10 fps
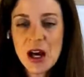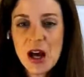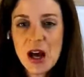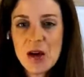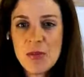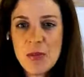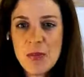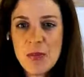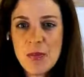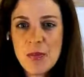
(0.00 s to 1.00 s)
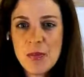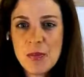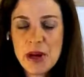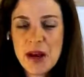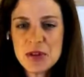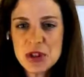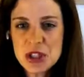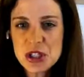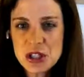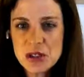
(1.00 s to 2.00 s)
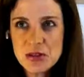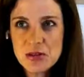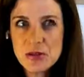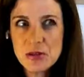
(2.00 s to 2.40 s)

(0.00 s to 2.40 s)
But after she